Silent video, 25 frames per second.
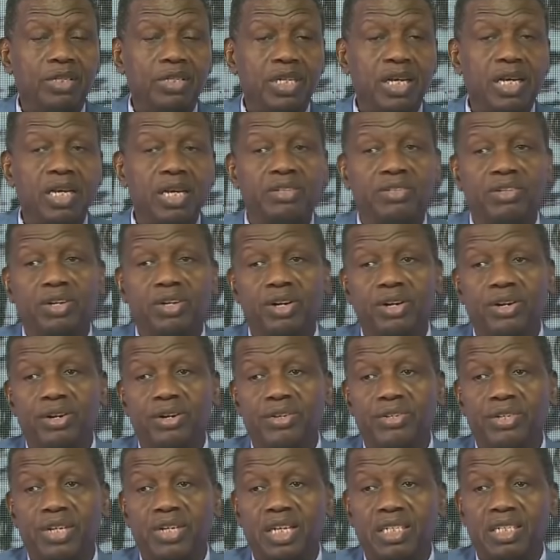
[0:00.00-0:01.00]
Tells
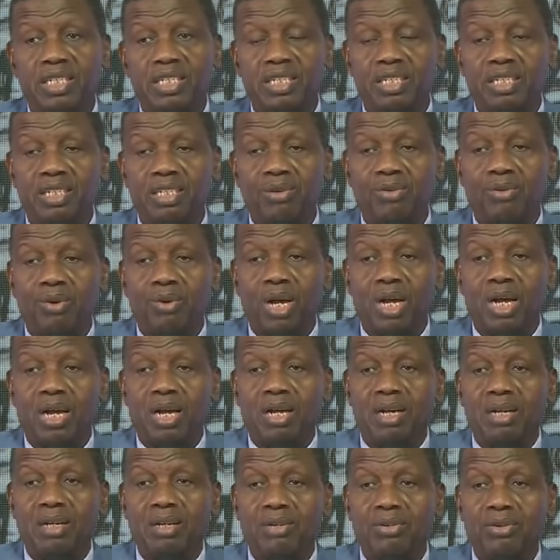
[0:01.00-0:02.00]
us that is the
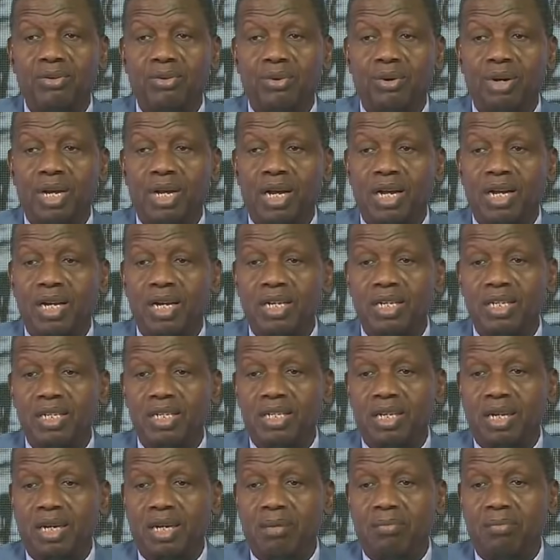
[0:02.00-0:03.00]
one who
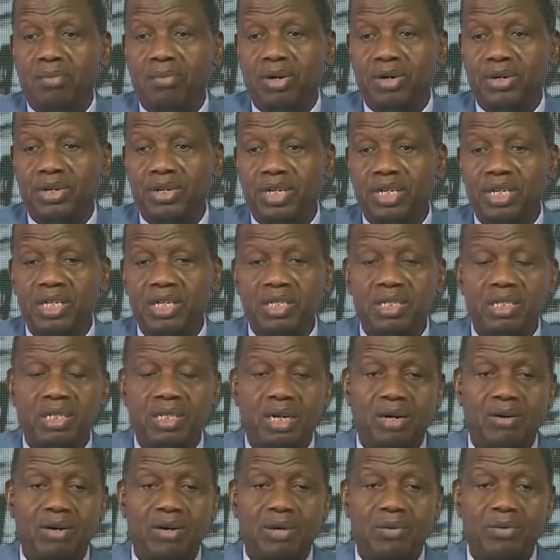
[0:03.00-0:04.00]
carries our
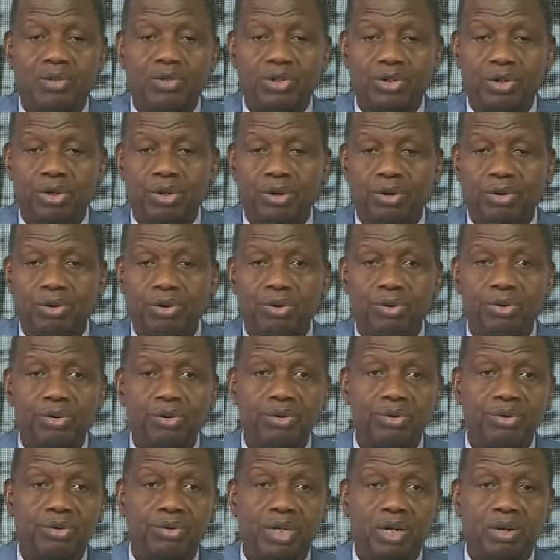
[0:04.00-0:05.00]
burdens, our
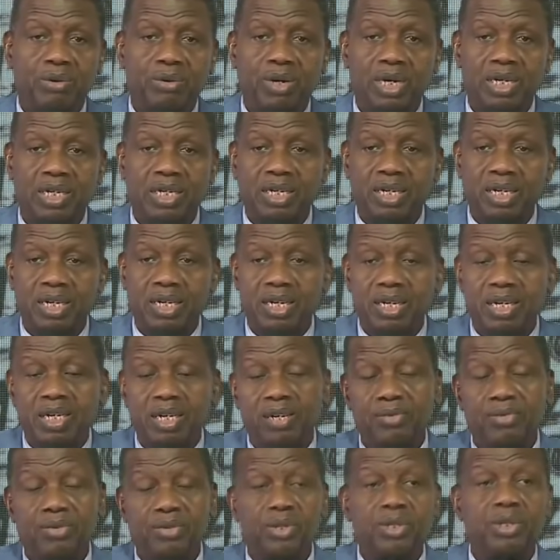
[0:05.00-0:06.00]
sorrows, our
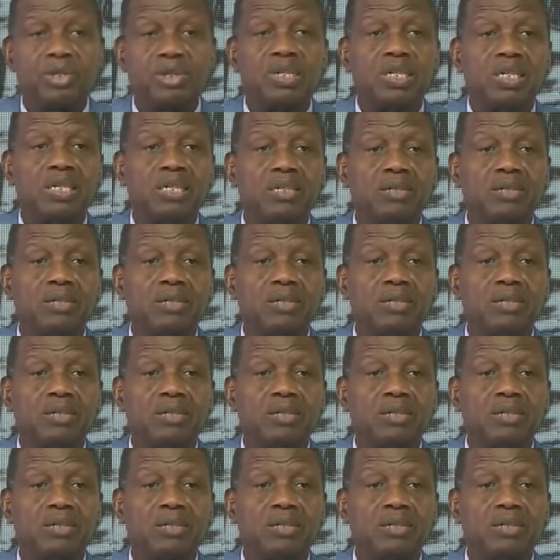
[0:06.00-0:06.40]
griefs.